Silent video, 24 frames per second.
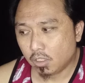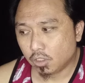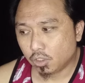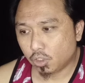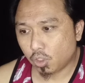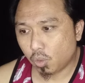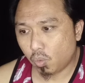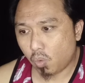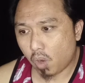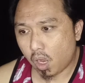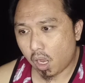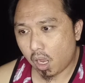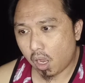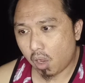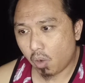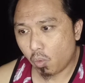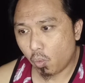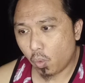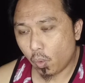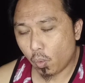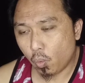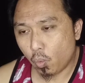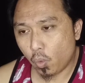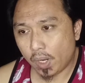So
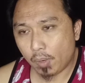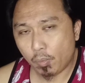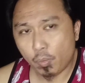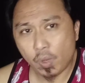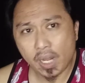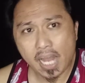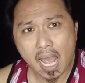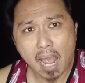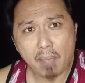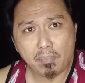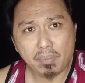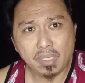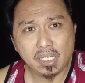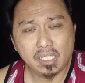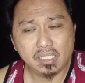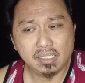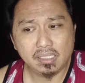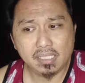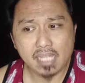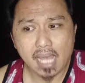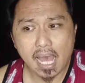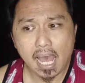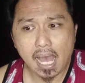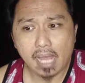what happened
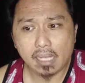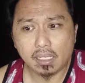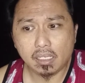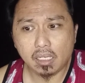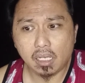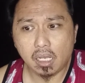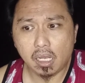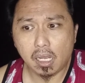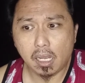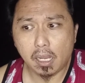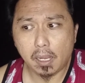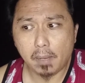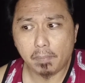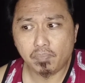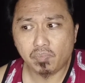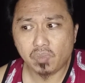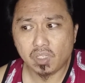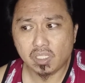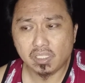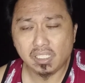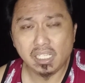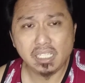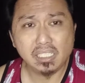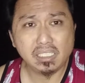is that
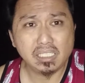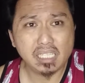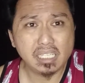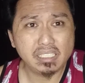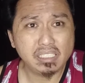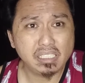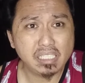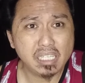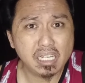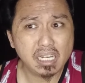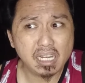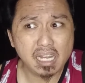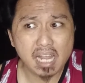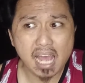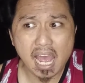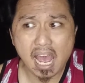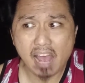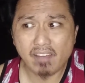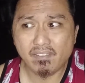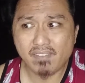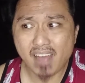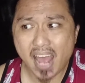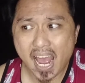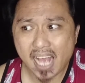since I still
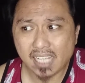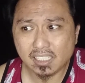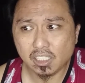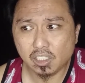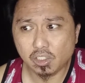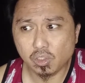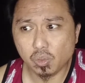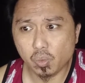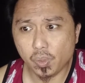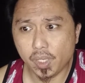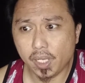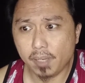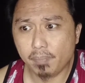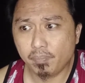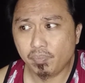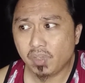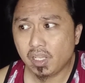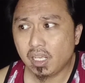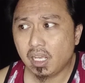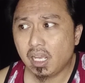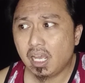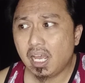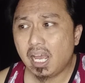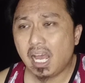have access to it,
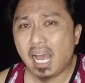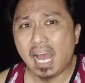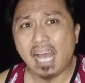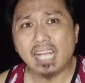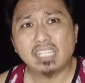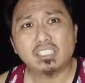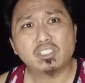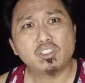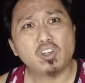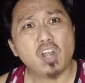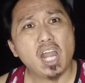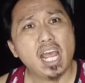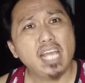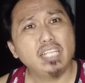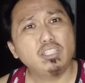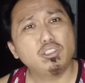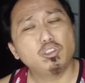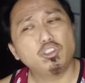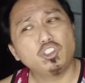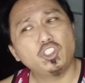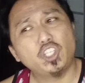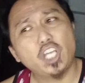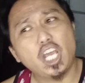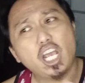I tried
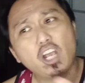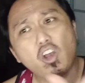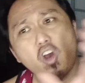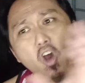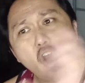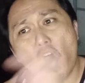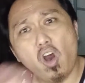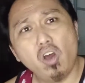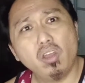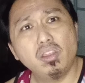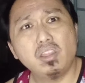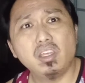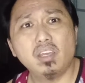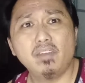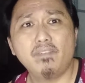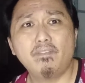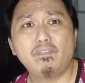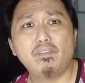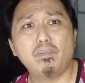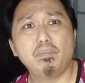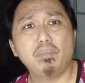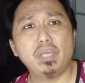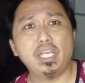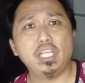to check all the
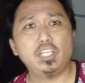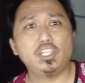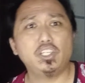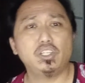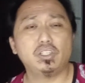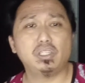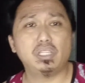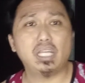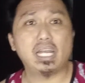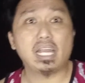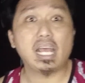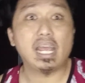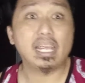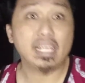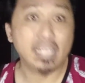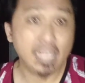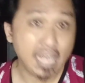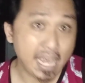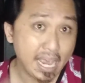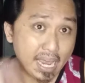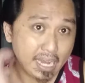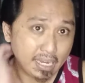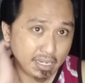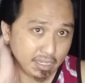information that I
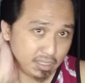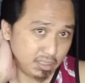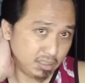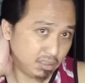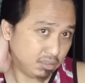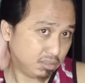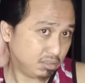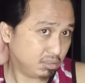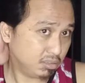can.